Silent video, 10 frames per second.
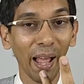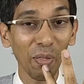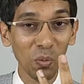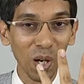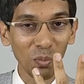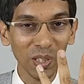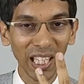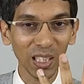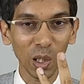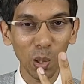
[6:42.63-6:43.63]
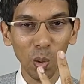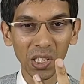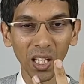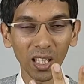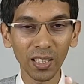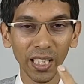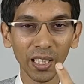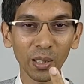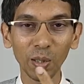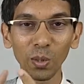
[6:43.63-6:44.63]
And the one which had the lowest heart
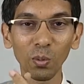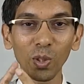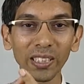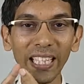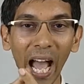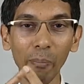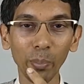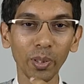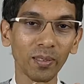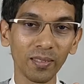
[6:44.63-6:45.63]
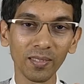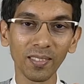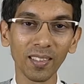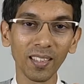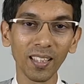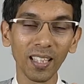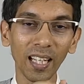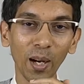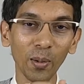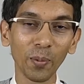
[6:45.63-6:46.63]
rate was the apple.
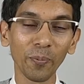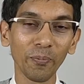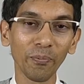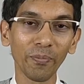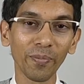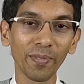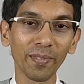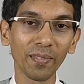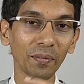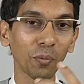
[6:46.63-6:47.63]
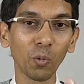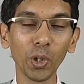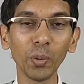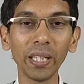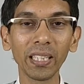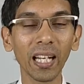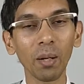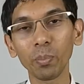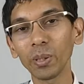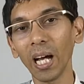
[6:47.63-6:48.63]
Now, would you eat an
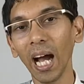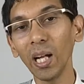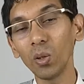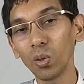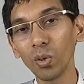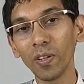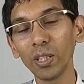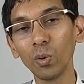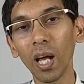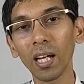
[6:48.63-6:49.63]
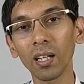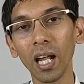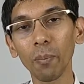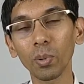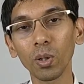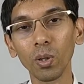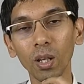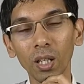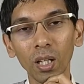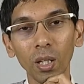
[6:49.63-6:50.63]
apple? I don't know whether you like an apple or
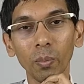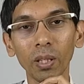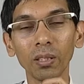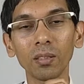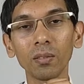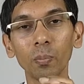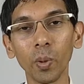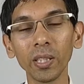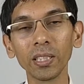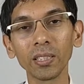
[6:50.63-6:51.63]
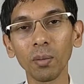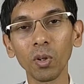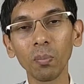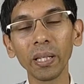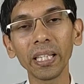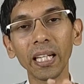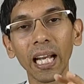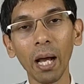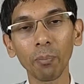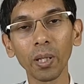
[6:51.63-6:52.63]
not. But the point is, I'm not making
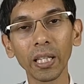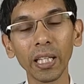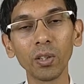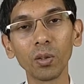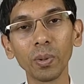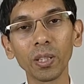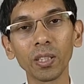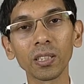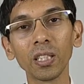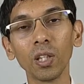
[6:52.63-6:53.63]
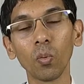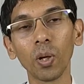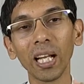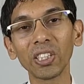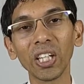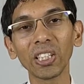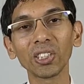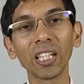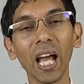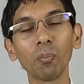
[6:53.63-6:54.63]
an apple a hero, because when I
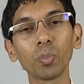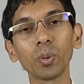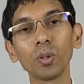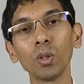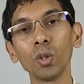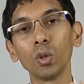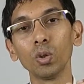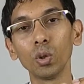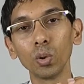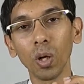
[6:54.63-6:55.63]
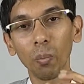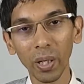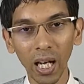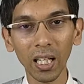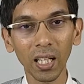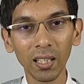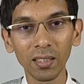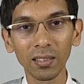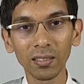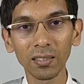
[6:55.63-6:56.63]
changed an apple to a
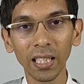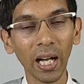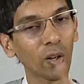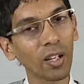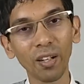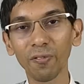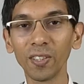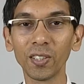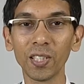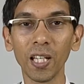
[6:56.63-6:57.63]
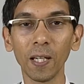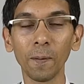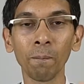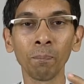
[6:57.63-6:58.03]
banana, I got a different result.